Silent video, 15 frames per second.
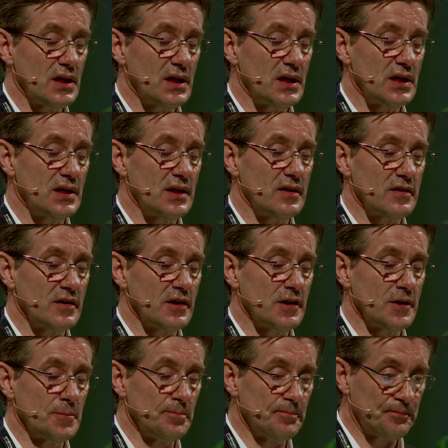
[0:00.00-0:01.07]
And
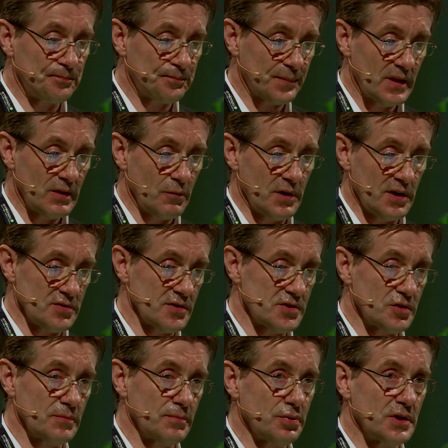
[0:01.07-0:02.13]
what is
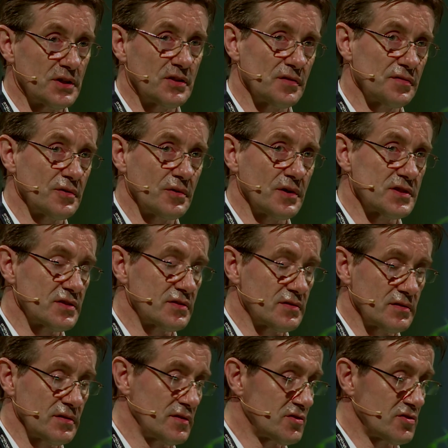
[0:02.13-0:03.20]
also important, of
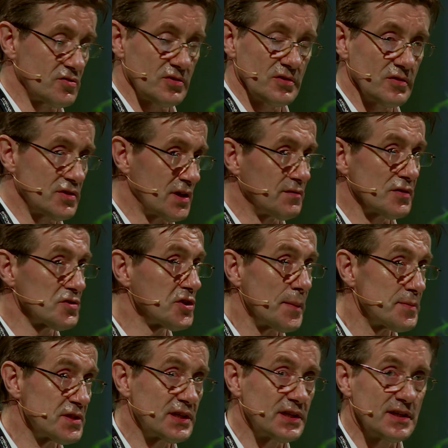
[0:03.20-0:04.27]
course, is several
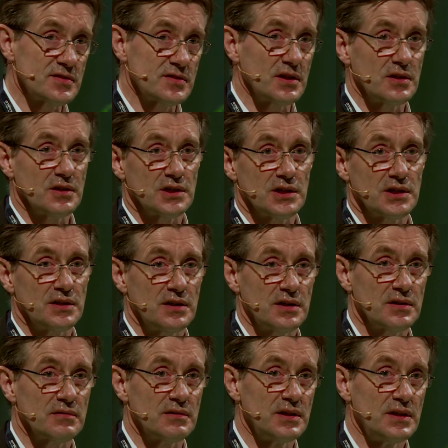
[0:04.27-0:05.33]
subsidies that are
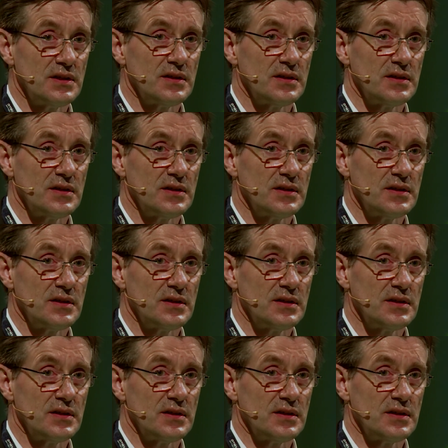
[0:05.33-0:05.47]
there.